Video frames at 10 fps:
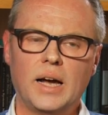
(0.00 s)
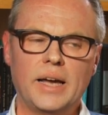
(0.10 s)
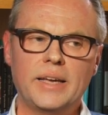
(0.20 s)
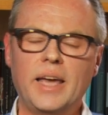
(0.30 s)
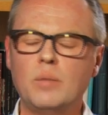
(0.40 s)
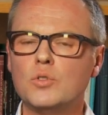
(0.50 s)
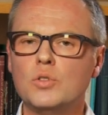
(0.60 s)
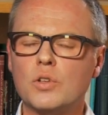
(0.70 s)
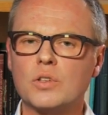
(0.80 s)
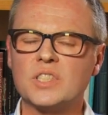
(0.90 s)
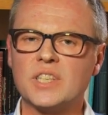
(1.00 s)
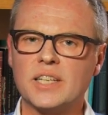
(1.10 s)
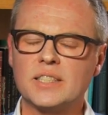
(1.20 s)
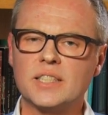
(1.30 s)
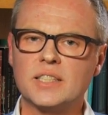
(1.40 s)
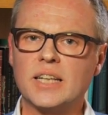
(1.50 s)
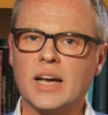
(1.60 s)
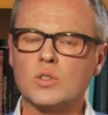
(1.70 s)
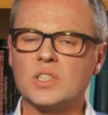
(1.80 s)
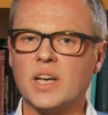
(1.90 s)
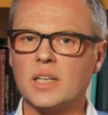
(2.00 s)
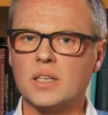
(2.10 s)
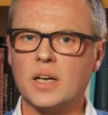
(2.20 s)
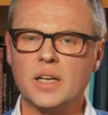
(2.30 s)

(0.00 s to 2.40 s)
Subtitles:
I came to neuroscience as an outsider.